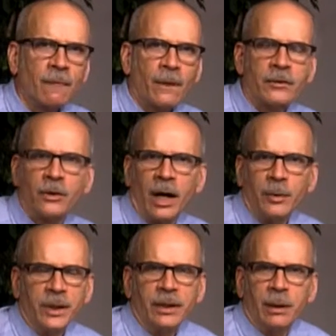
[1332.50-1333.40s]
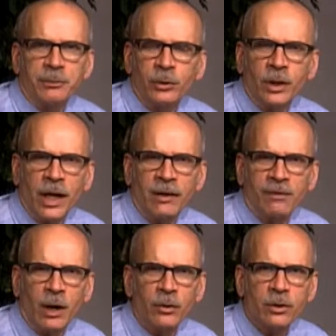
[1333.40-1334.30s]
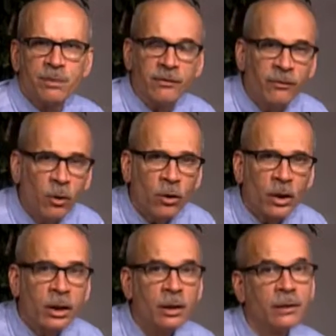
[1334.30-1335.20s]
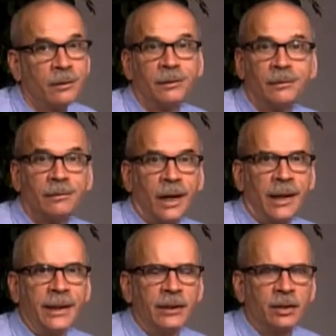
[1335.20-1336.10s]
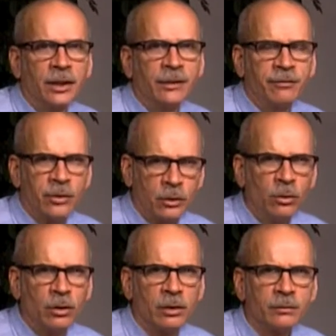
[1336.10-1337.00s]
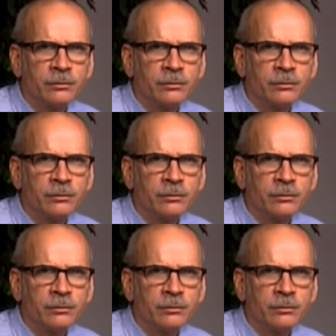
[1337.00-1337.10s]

So I would get up 2.5 hours before I needed to leave for school.